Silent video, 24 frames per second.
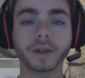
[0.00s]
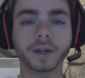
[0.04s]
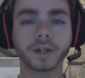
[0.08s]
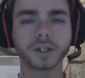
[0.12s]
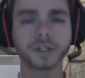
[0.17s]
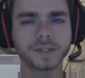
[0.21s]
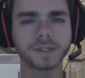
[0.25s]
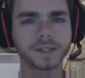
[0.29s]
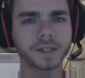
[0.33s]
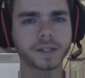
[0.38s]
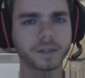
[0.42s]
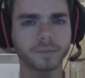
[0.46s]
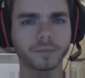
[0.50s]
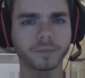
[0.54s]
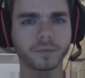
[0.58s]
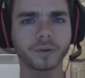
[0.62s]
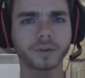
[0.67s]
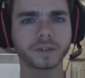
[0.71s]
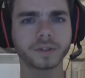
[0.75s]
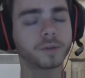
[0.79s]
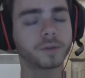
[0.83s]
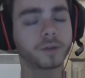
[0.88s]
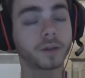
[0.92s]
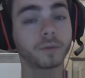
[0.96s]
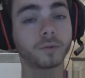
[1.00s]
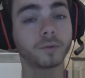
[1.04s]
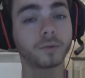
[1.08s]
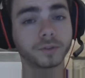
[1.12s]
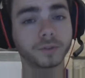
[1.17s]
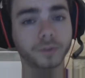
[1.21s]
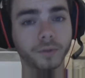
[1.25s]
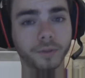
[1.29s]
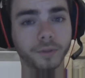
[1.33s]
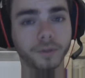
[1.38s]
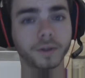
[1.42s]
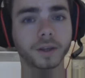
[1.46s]
I just said boys, but I'm
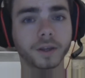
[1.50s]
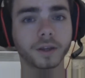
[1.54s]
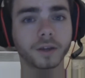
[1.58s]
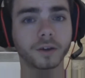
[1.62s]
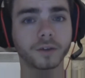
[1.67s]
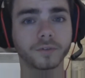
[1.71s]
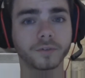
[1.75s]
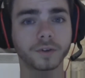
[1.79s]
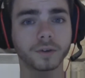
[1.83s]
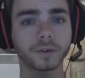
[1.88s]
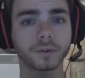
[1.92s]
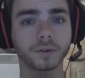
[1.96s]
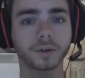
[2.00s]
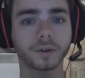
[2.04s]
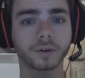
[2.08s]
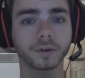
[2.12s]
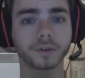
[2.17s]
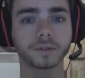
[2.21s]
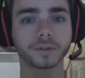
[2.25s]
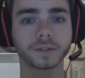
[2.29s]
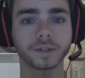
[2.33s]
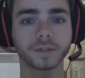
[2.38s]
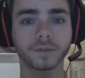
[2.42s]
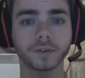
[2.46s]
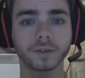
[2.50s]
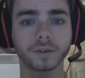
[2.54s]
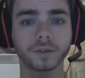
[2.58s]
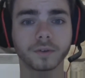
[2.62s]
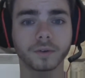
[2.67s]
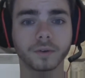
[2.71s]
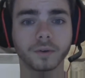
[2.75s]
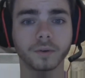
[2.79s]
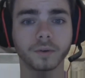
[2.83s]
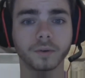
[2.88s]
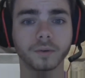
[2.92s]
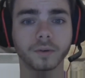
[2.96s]
also thinking of you girls, even
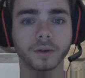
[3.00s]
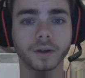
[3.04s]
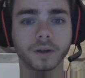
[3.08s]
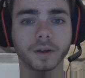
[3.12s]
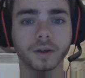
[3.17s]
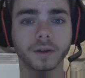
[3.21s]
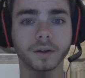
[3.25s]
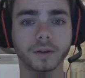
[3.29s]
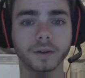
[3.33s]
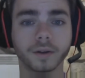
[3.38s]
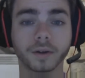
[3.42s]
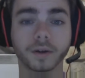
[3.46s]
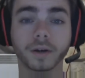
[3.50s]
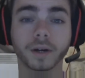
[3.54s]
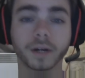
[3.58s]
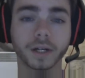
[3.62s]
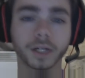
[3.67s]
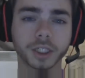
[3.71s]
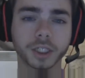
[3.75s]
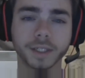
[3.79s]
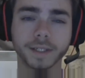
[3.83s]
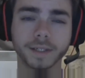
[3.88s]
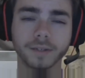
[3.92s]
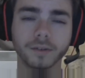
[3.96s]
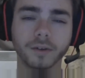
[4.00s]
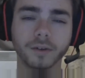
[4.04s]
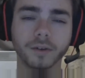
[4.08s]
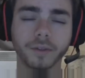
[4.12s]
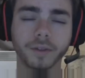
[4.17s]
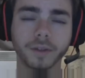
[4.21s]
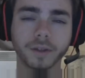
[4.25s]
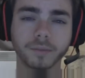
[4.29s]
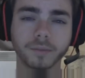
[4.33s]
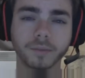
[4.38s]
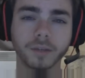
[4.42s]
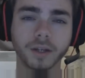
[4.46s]
though uh, there are actually
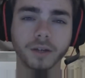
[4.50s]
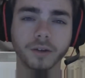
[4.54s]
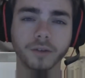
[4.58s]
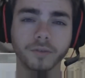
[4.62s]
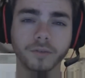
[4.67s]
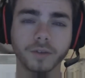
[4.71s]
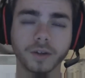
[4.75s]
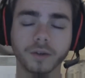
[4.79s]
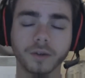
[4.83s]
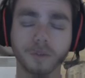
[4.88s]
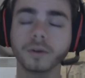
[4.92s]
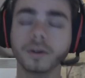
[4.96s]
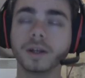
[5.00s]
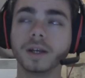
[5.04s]
not that many.